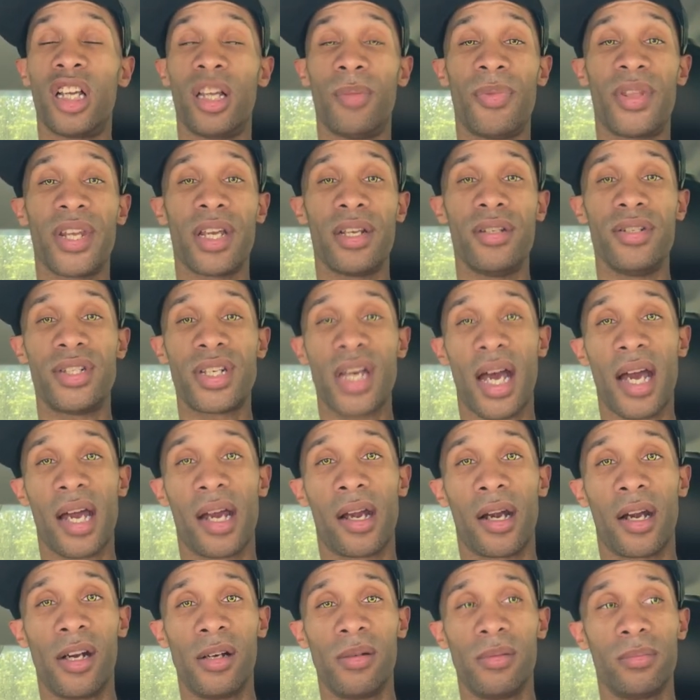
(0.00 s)
the
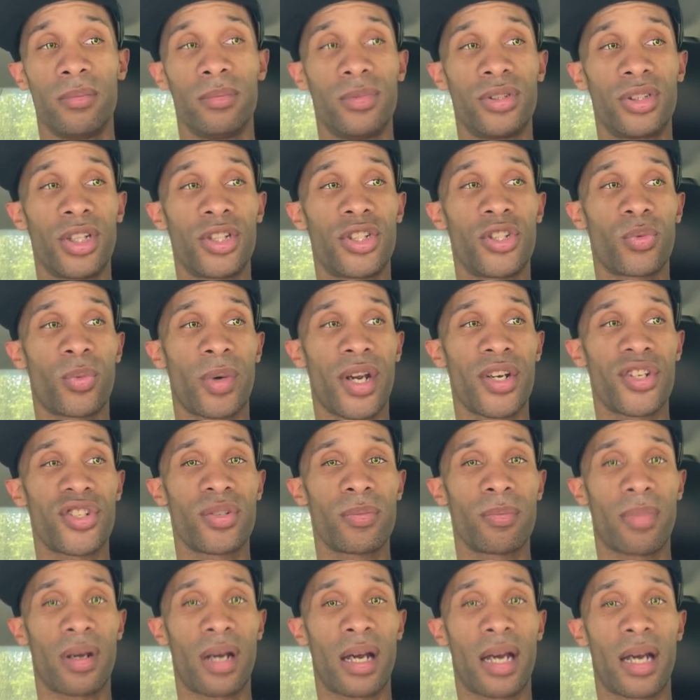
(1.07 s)
entire situation
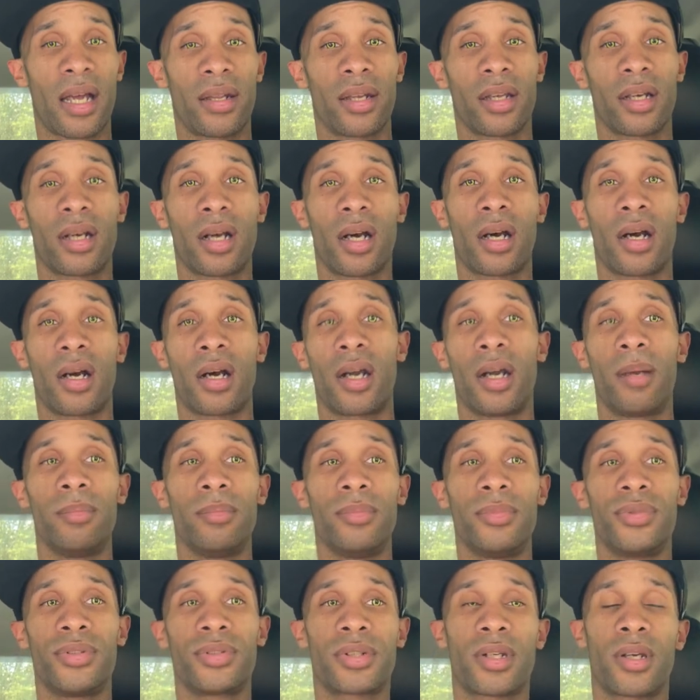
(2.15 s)
behind the car.
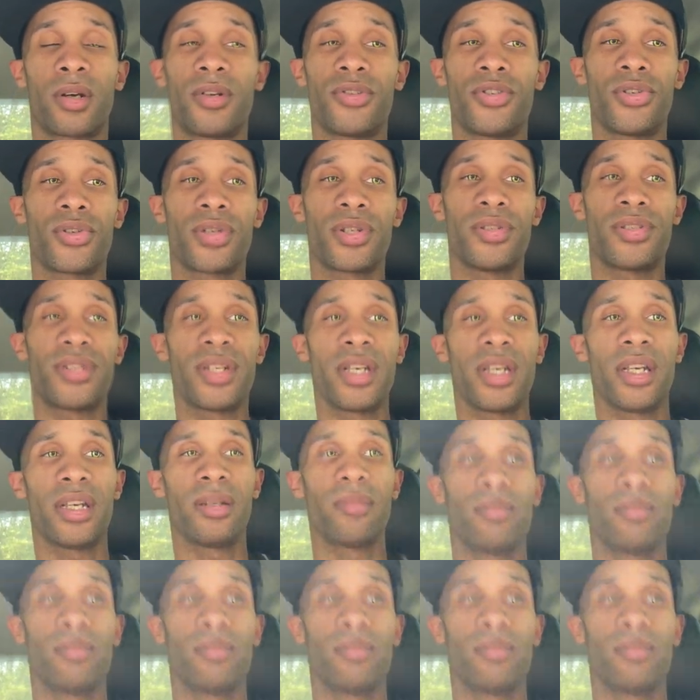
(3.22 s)
So, as you can see,